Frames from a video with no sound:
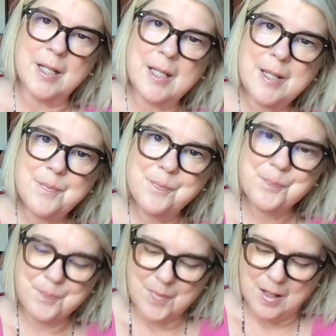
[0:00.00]
Lee,
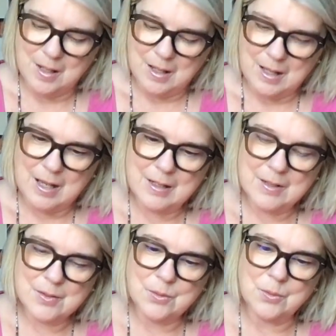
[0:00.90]
and
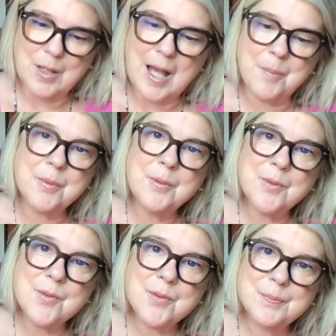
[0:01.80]
it's called
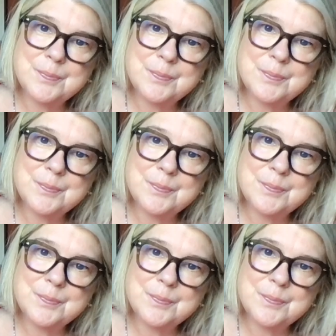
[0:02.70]
Apples.